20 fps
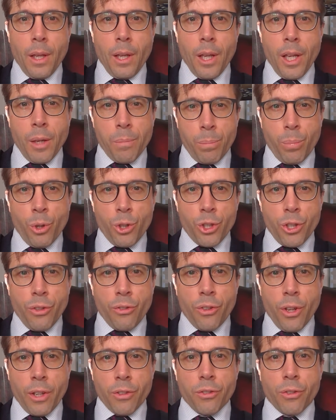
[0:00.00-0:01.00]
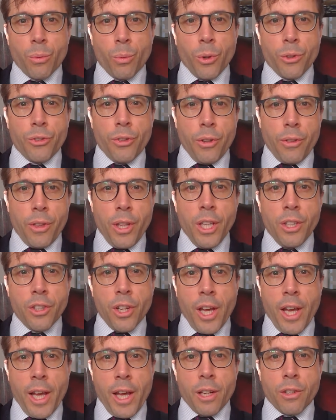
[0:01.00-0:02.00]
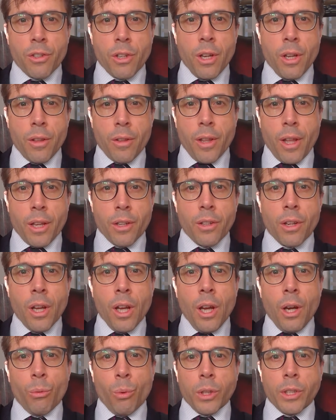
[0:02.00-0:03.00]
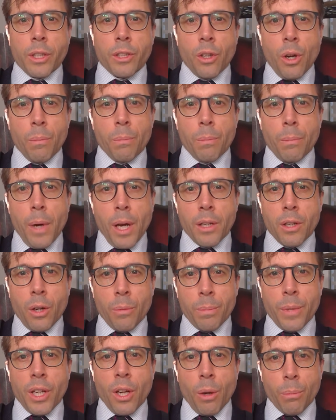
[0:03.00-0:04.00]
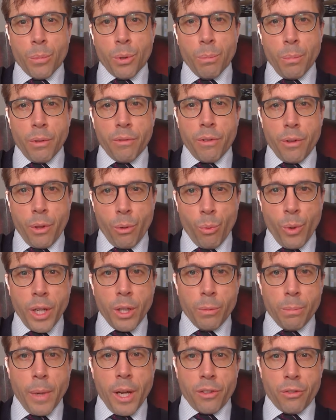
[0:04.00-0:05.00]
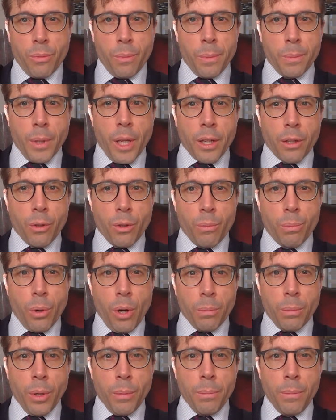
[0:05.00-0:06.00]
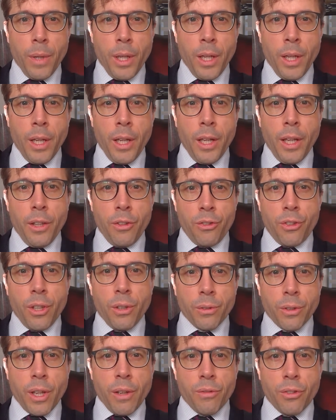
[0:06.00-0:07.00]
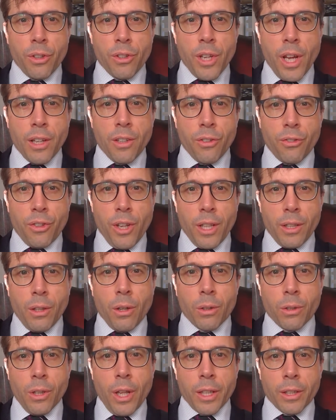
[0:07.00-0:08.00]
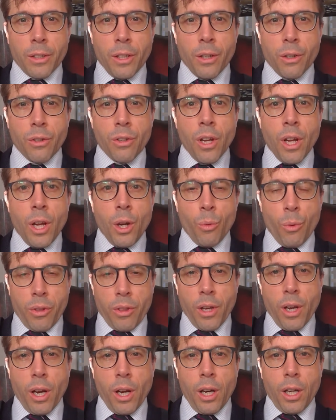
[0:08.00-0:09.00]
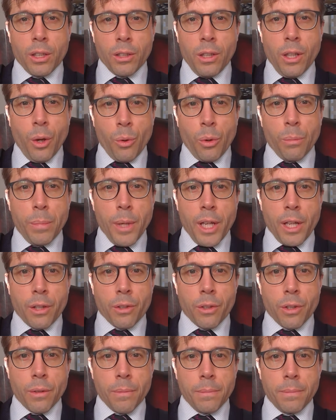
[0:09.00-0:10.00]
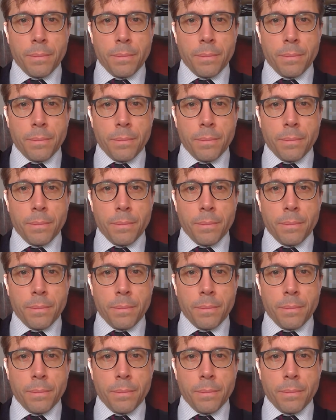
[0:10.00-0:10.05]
It pushes us towards a theta hat that, while it might not be optimal for the real maximum likelihood problem, still gives a dataset log likelihood with a hard lower bound.